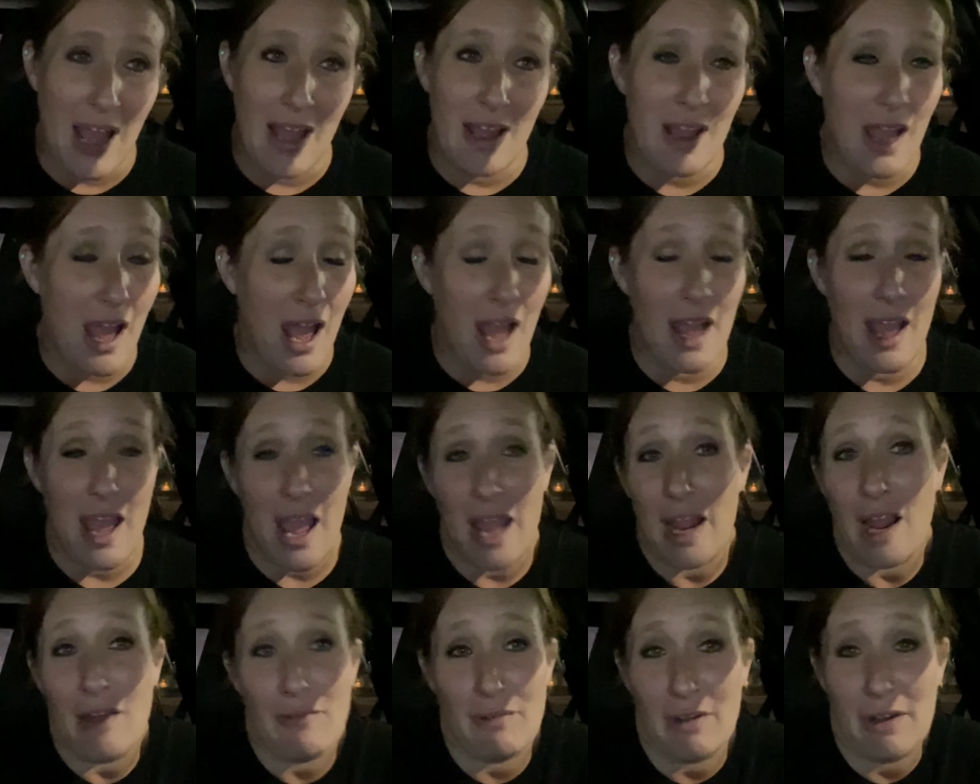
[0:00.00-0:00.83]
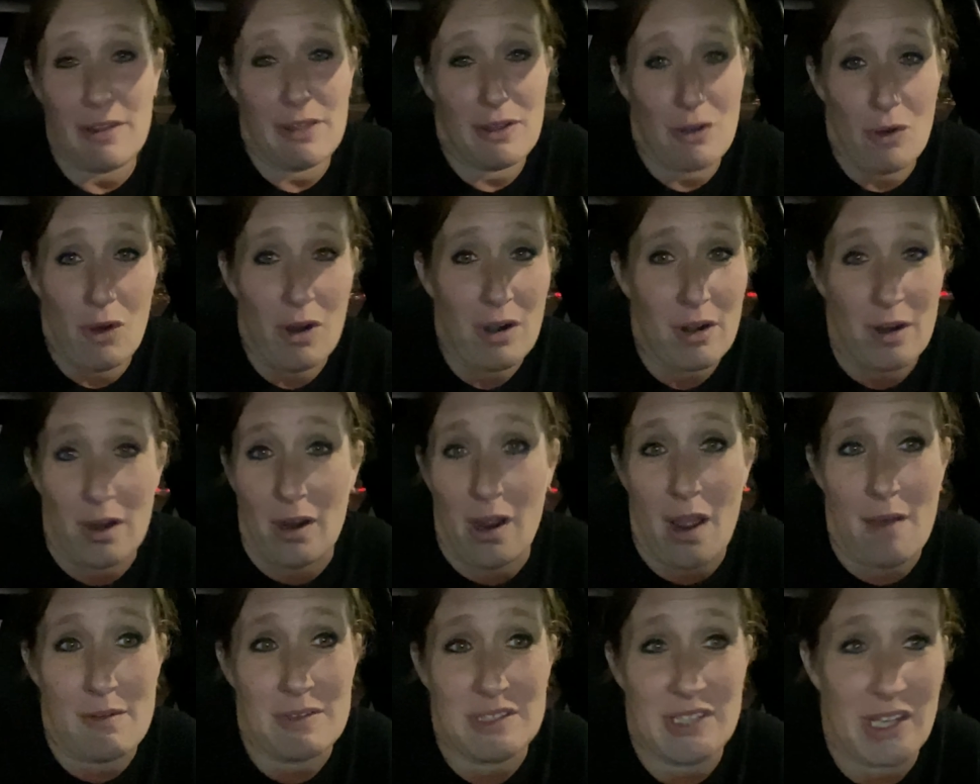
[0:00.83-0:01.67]
I, I got rid of the order.
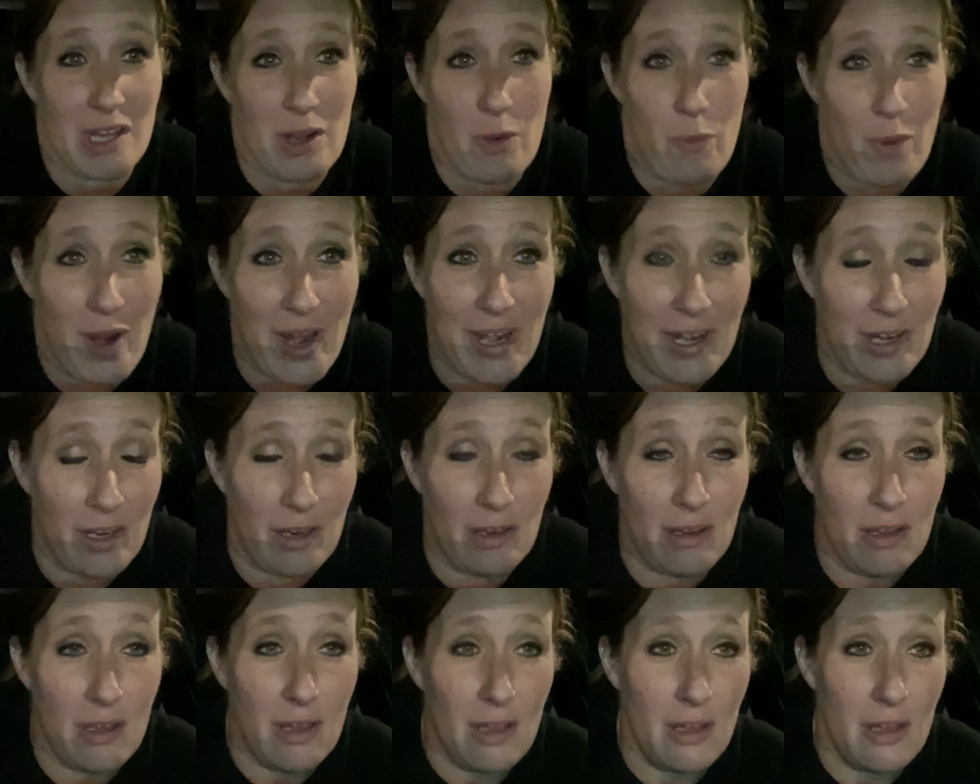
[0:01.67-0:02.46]
I was sick of waiting.